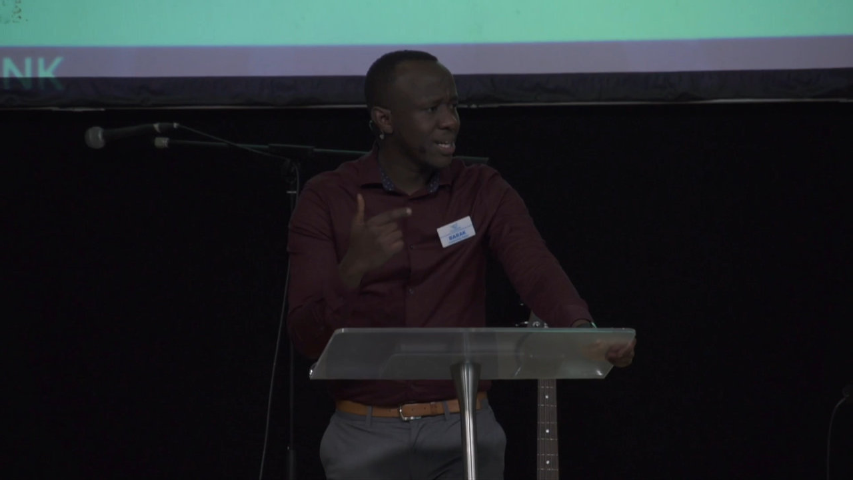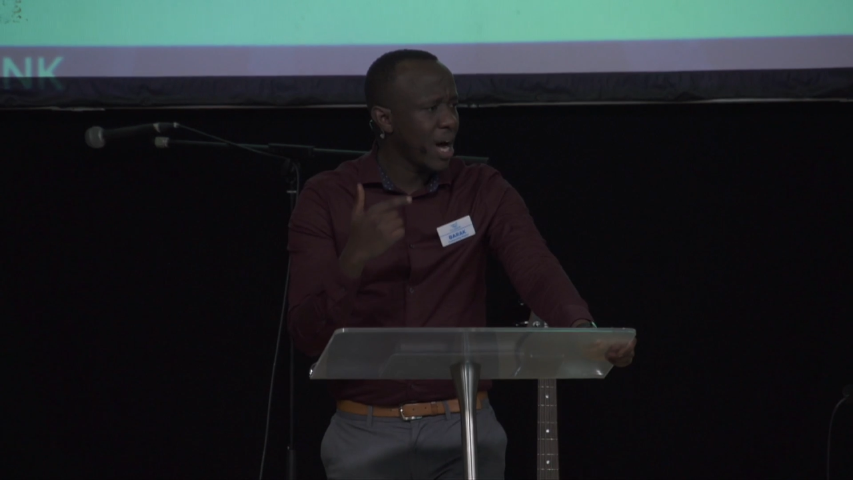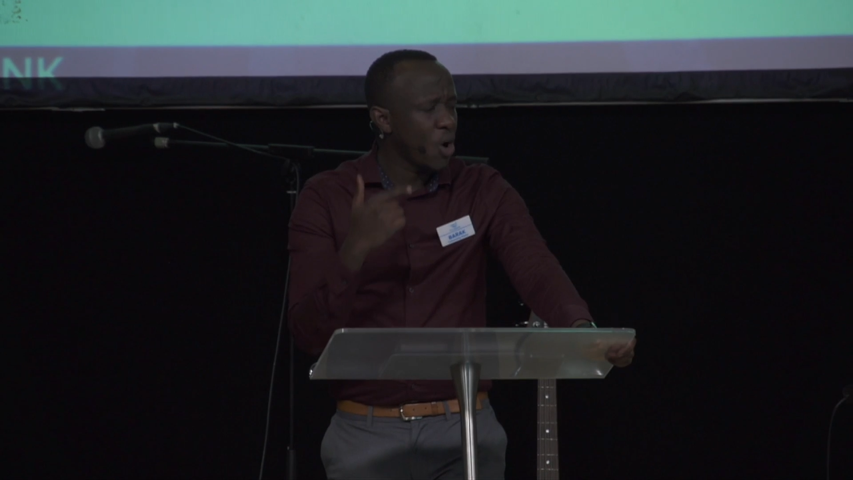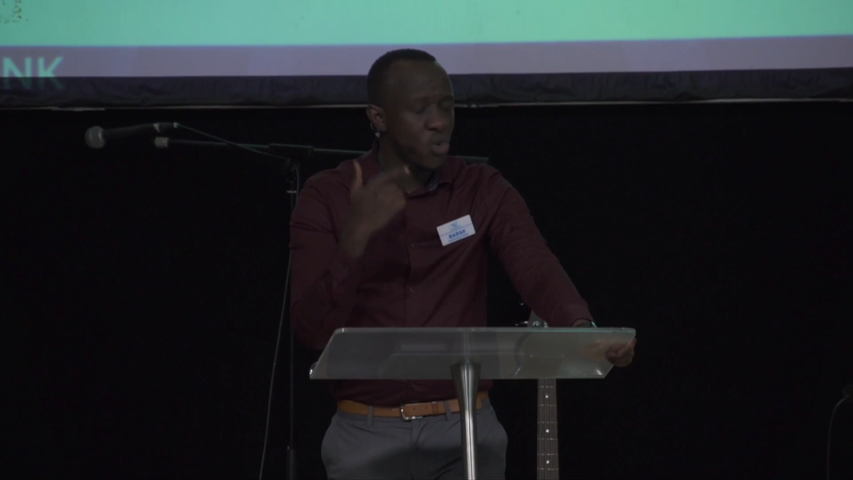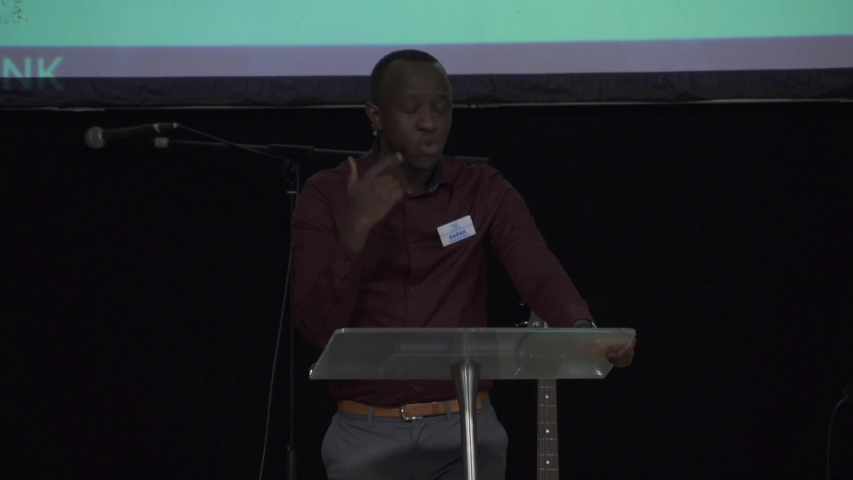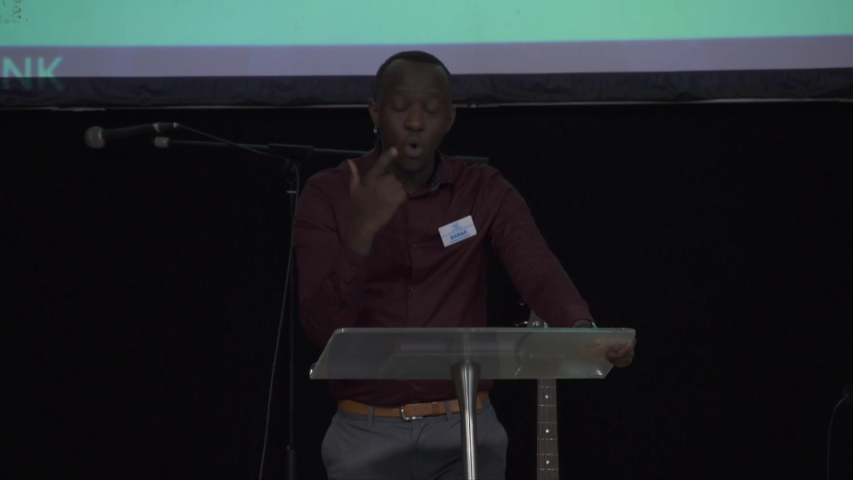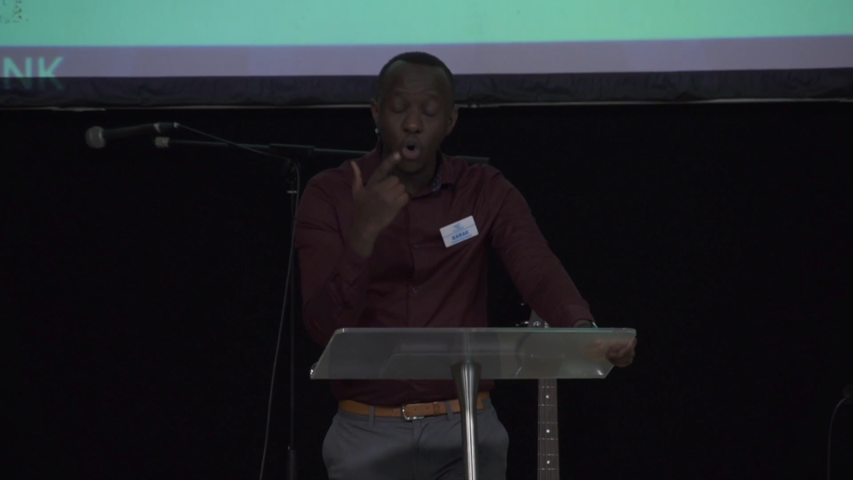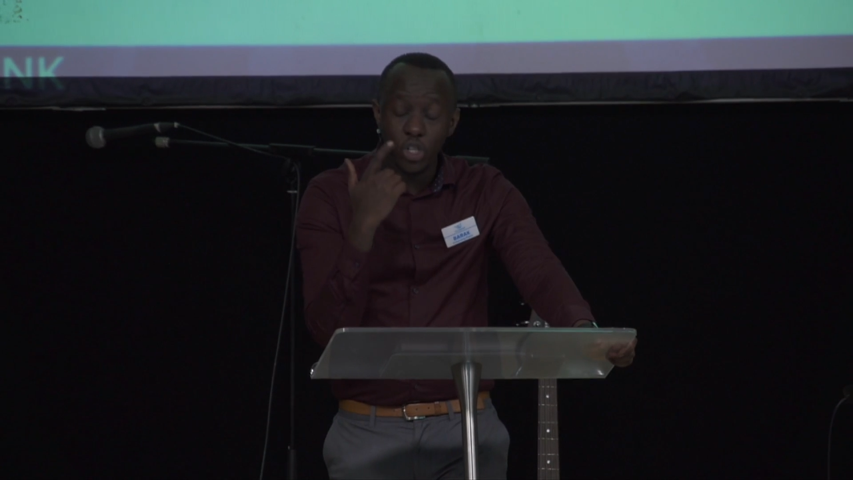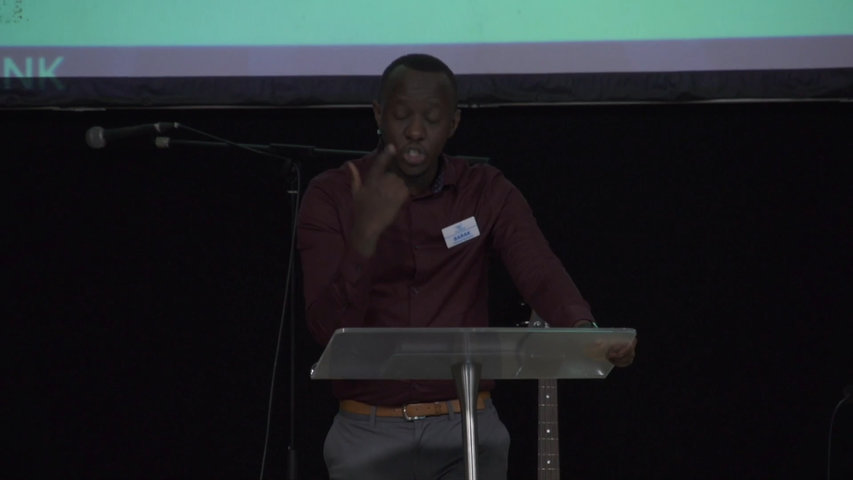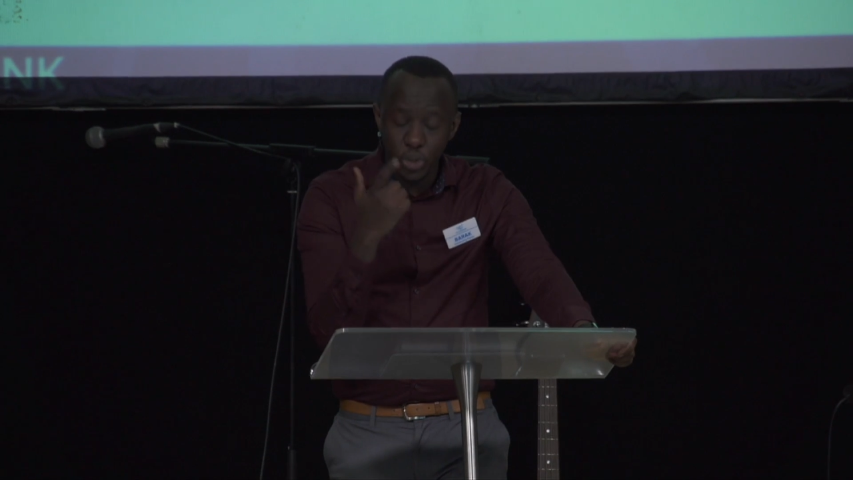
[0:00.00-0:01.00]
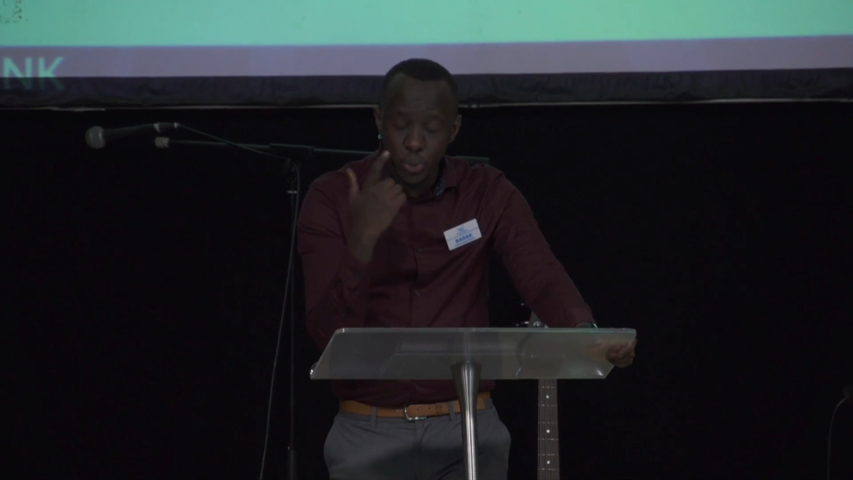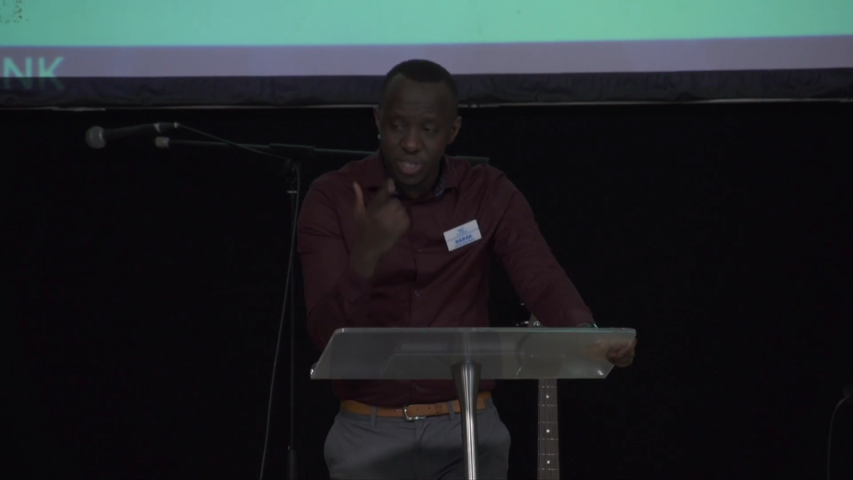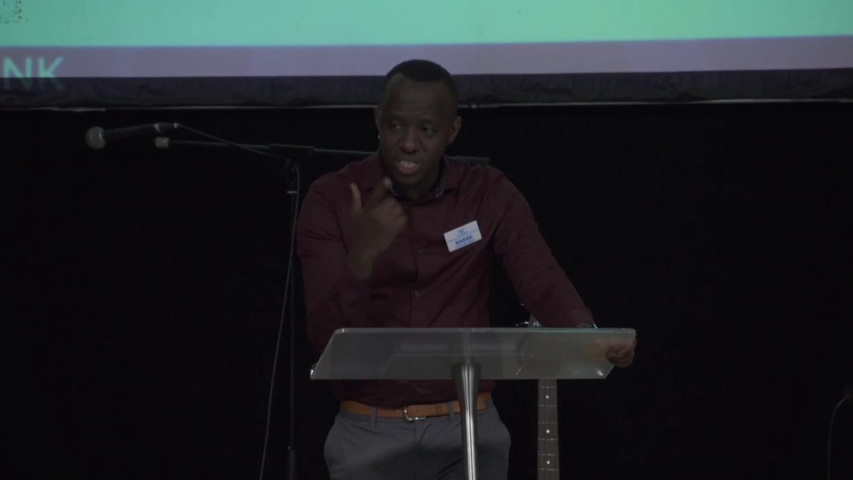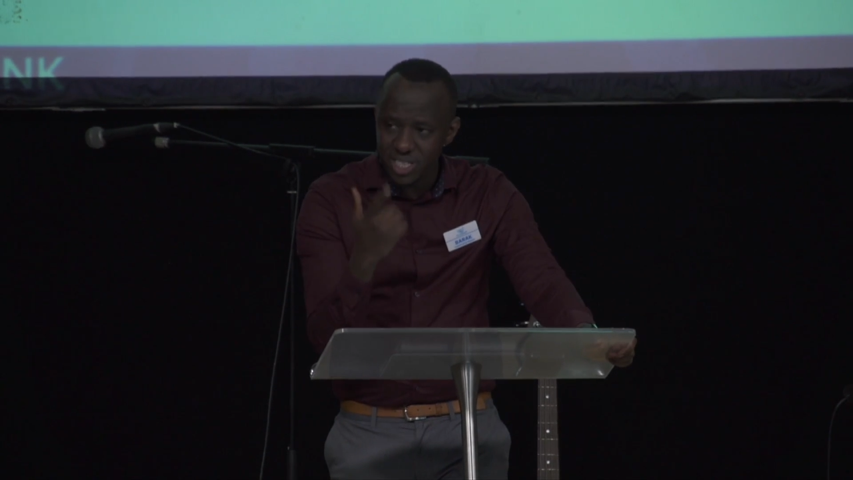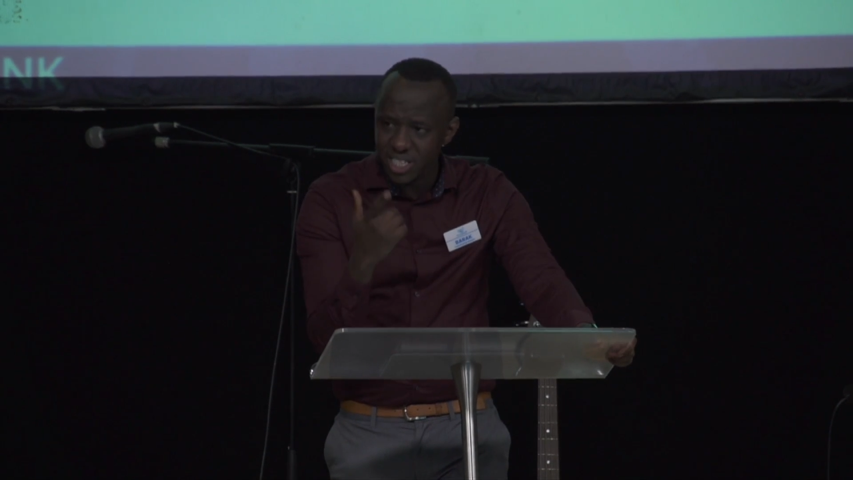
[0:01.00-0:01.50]
how God
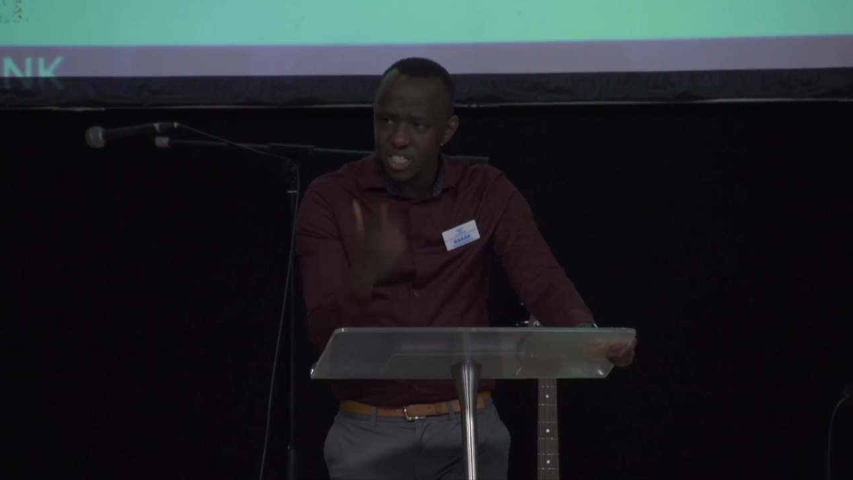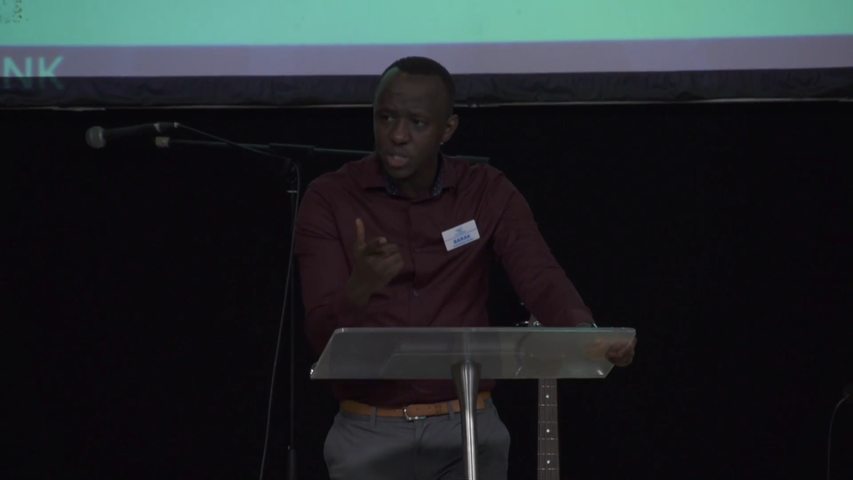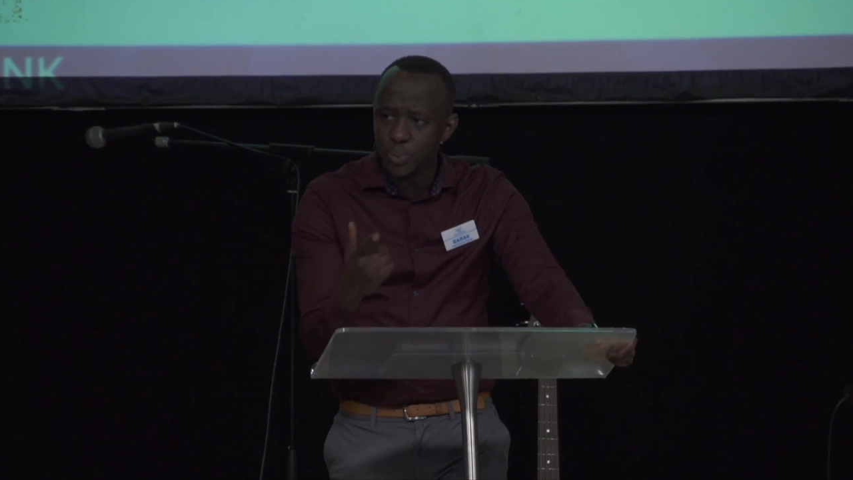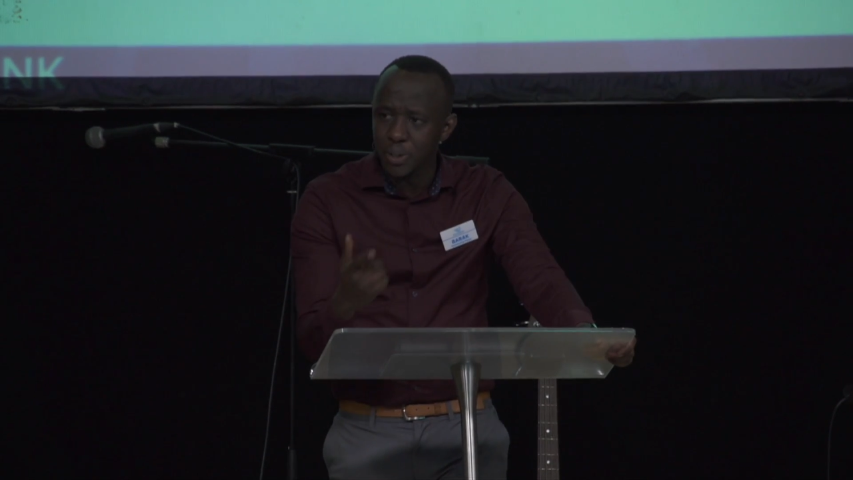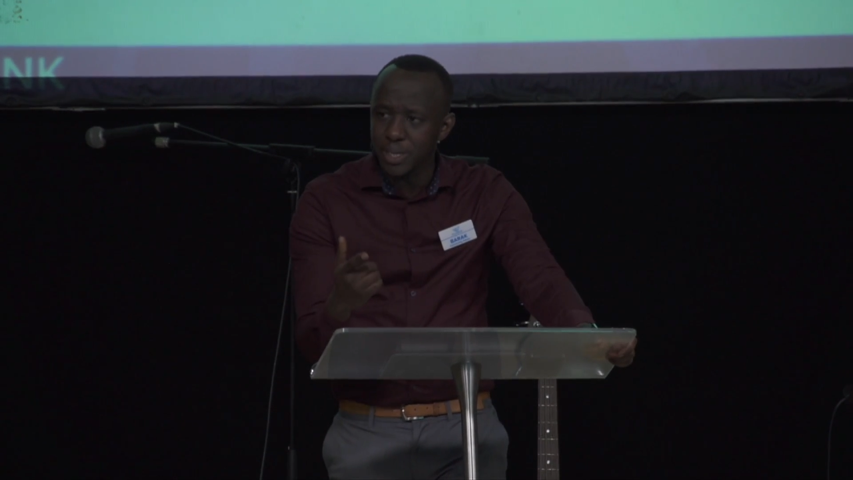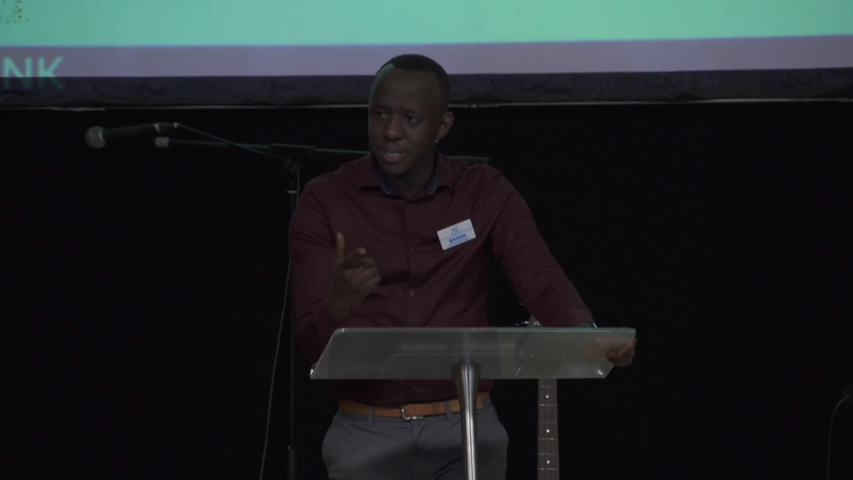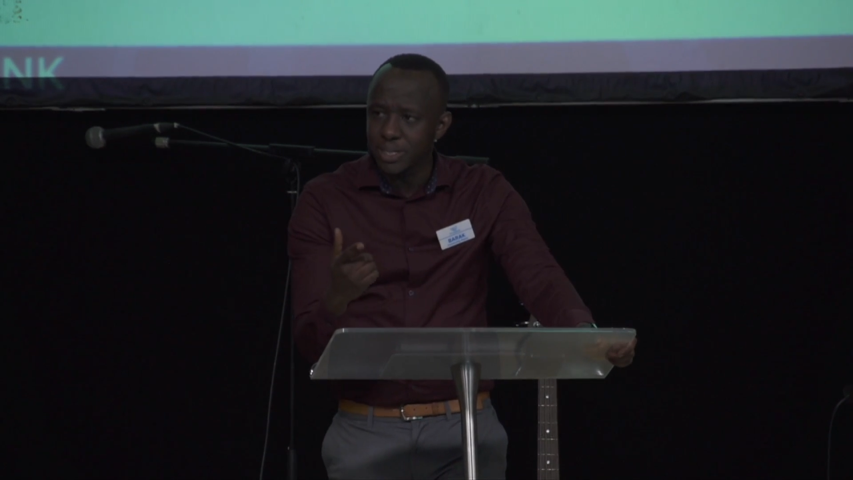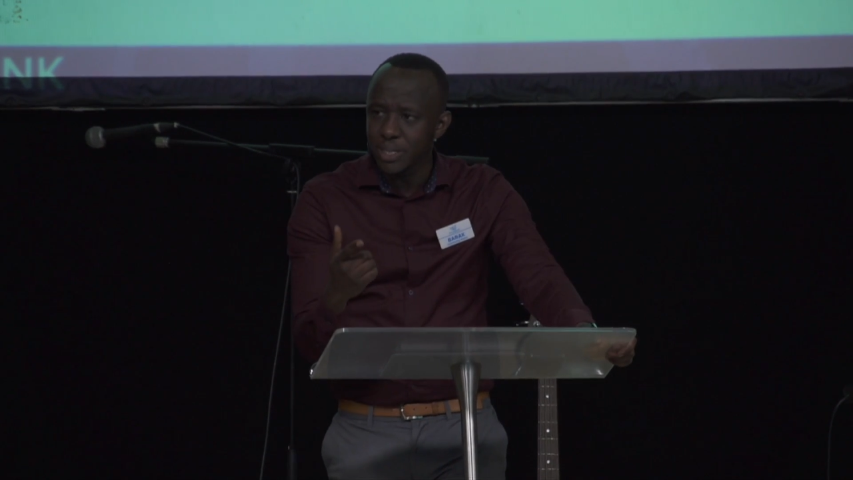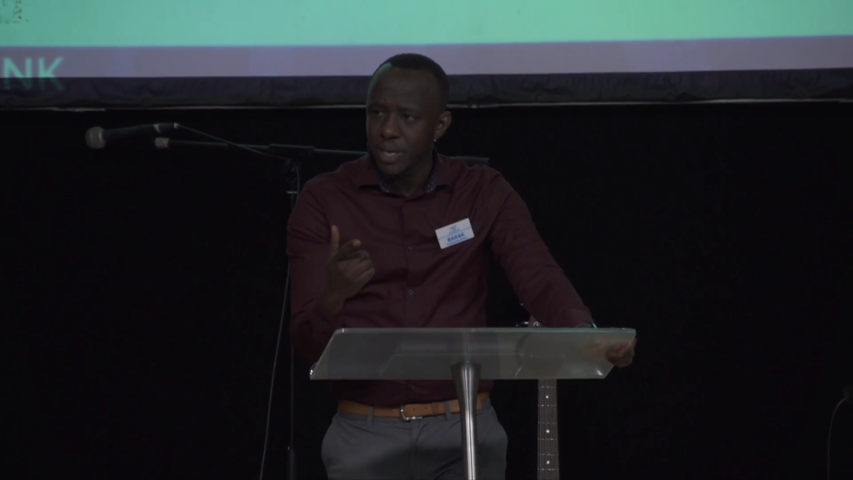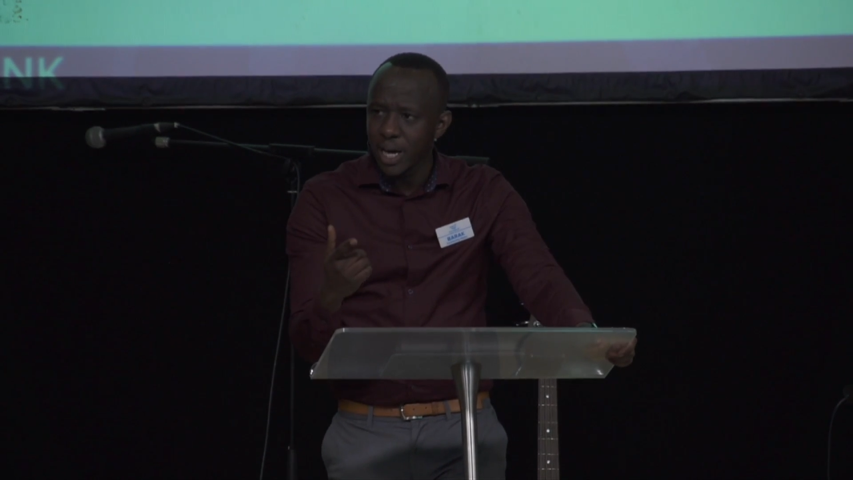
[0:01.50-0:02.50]
uses his words